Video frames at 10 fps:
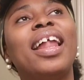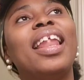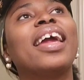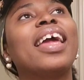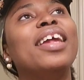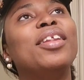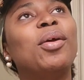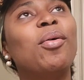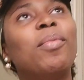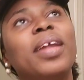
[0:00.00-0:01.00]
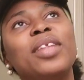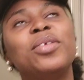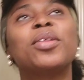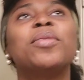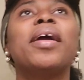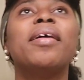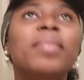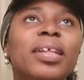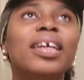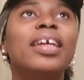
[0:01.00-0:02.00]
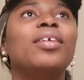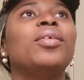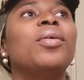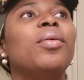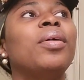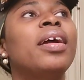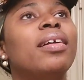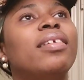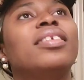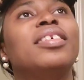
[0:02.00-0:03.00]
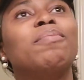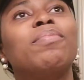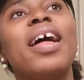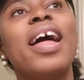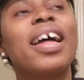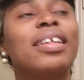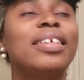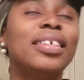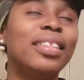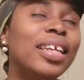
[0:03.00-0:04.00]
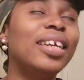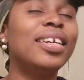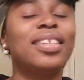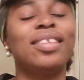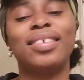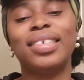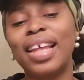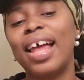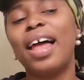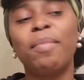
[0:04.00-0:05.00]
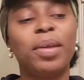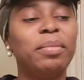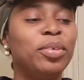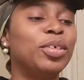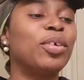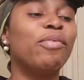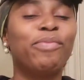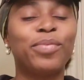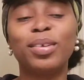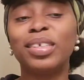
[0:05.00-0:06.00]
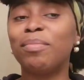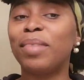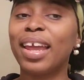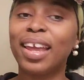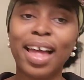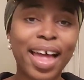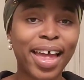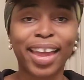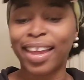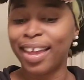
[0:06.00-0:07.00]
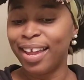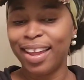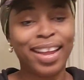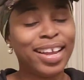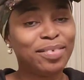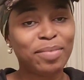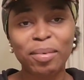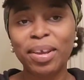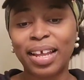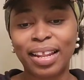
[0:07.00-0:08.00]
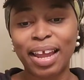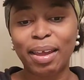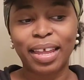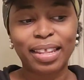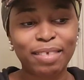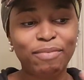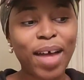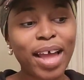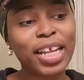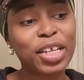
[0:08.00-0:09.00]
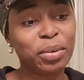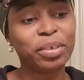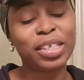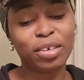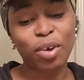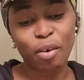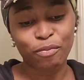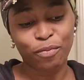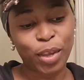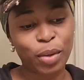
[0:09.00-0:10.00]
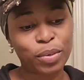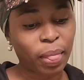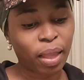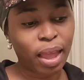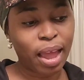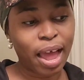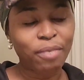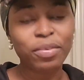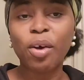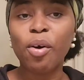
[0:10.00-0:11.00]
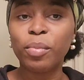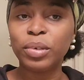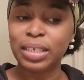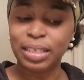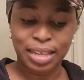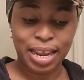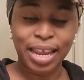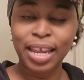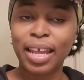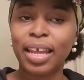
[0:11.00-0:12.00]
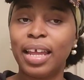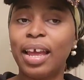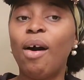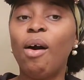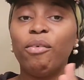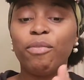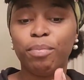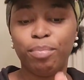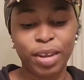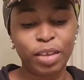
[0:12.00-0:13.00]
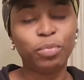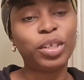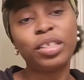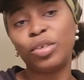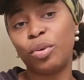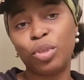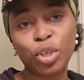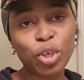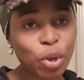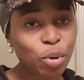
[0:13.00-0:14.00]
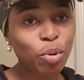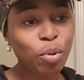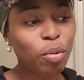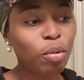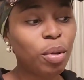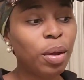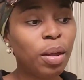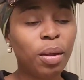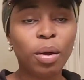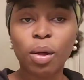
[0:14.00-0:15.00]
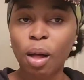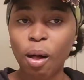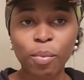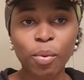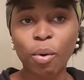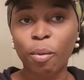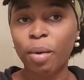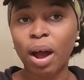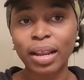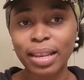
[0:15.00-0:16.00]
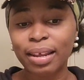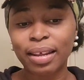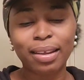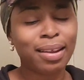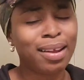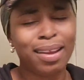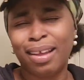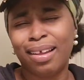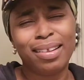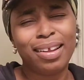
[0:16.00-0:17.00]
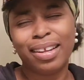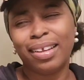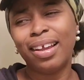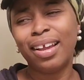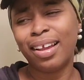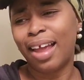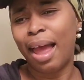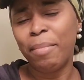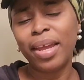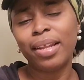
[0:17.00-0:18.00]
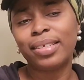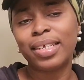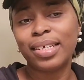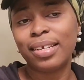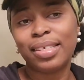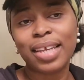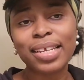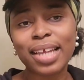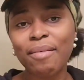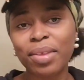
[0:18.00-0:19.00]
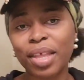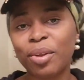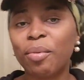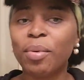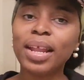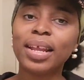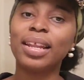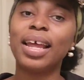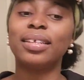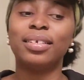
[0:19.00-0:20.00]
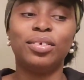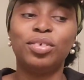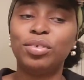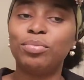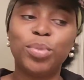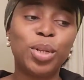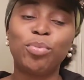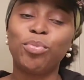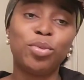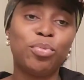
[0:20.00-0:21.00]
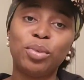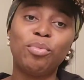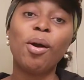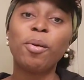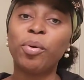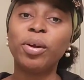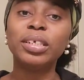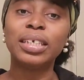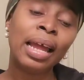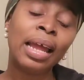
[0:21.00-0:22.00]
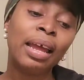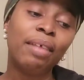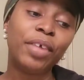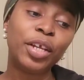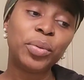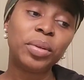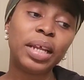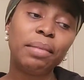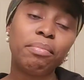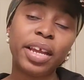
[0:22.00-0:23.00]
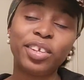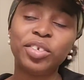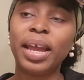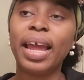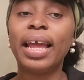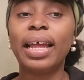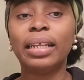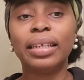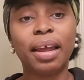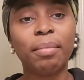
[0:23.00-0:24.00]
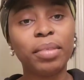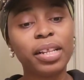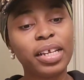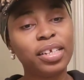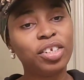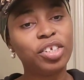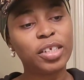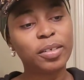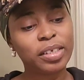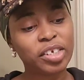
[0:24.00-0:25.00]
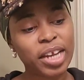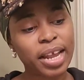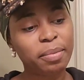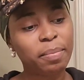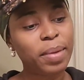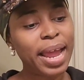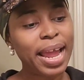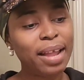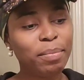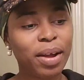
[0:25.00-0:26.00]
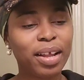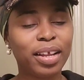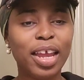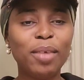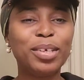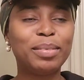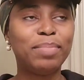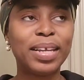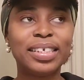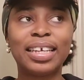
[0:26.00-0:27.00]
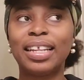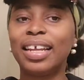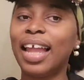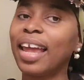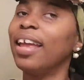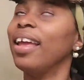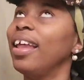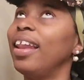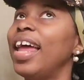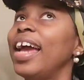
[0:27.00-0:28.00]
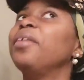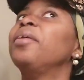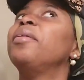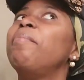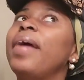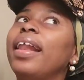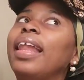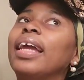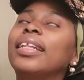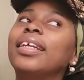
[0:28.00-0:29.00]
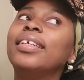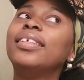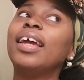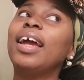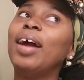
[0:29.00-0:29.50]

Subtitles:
Like, I know when I talk to Emily, you know, there's a spark, there's that, but I'm just confused. I'm like, guy, it's very clear. The fact that you're still confused after almost a day of being with your new couple or partner, I mean, it says everything already that you're with the wrong person. Eventually, Mitch and Emily shared the bed, but he was basically like lying on the bed like this,